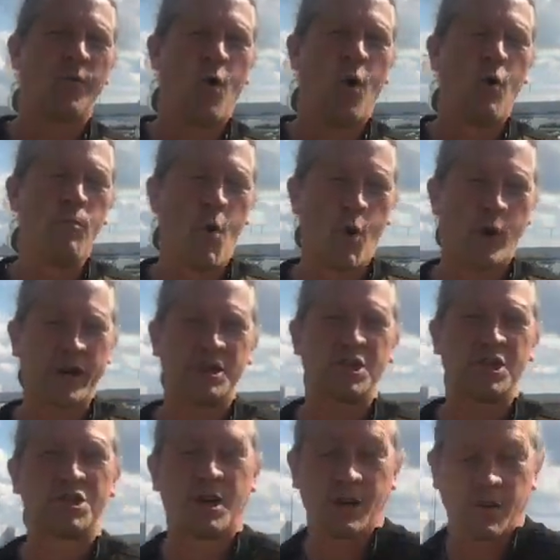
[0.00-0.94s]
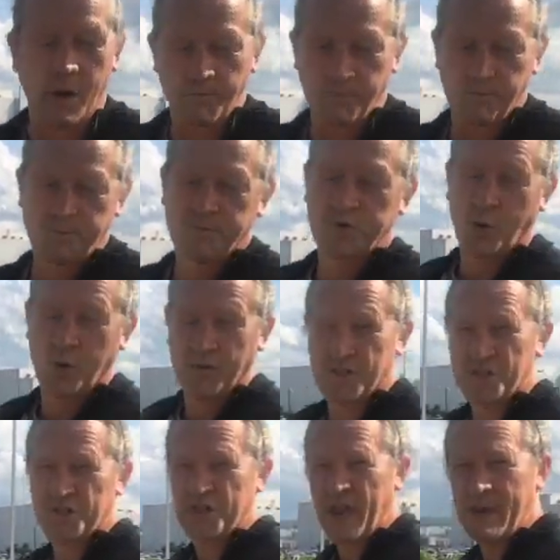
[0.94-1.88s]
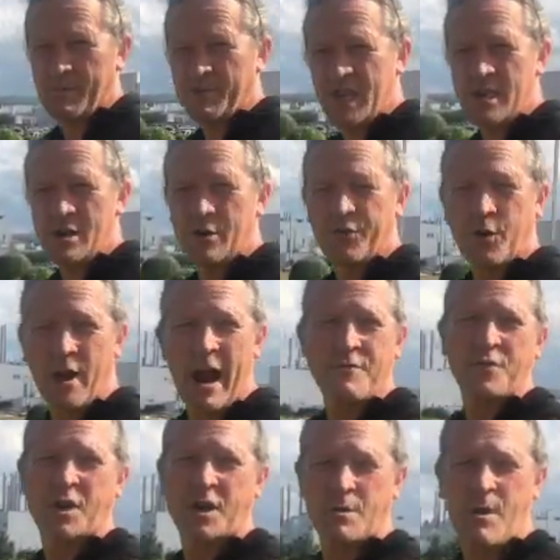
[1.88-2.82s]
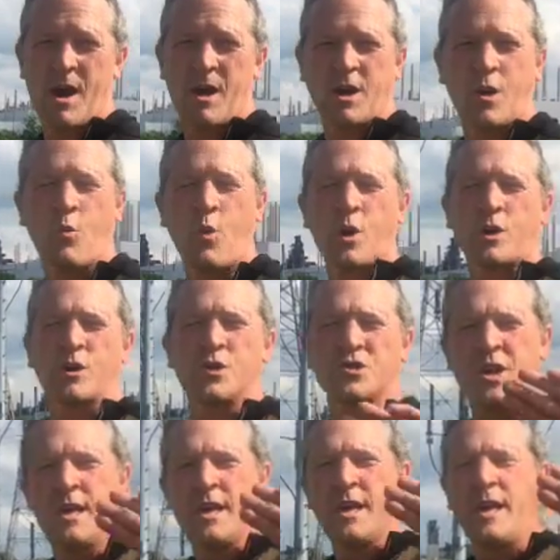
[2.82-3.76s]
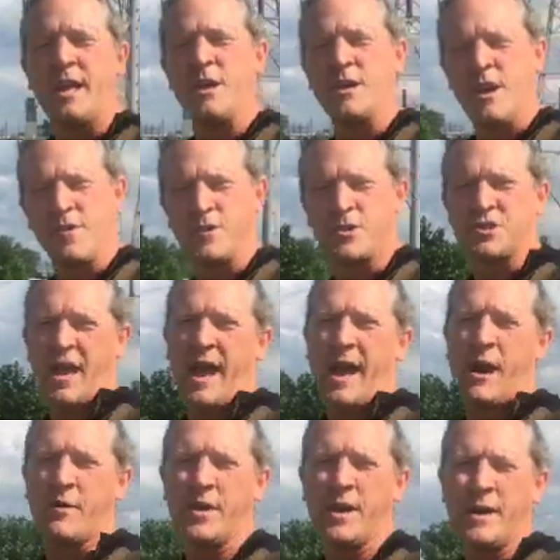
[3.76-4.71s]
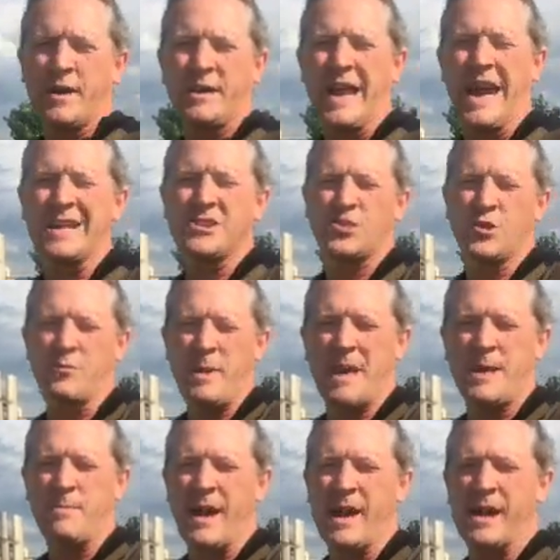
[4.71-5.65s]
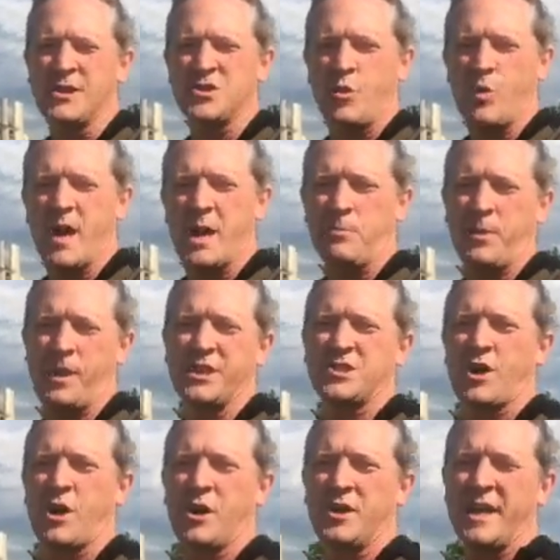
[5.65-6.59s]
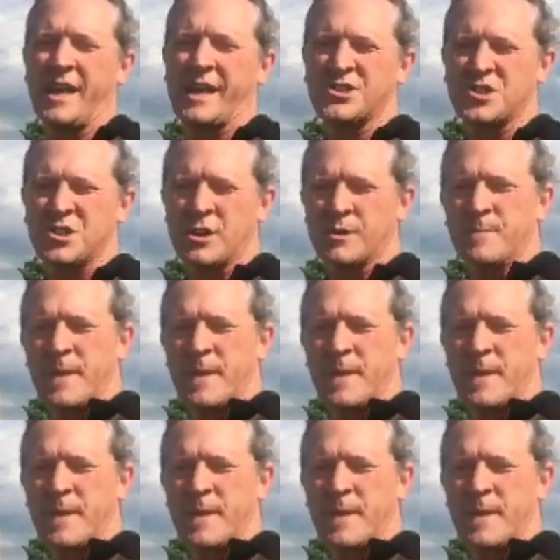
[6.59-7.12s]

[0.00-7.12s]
home mortgages and sort of the same deal for African-American workers in another town not so many miles away, a place called Inkster.